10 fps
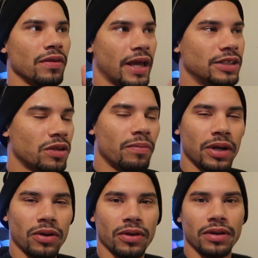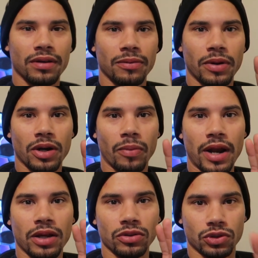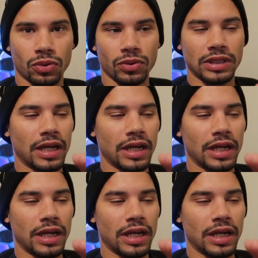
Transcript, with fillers: the engine build, we're waiting on tools.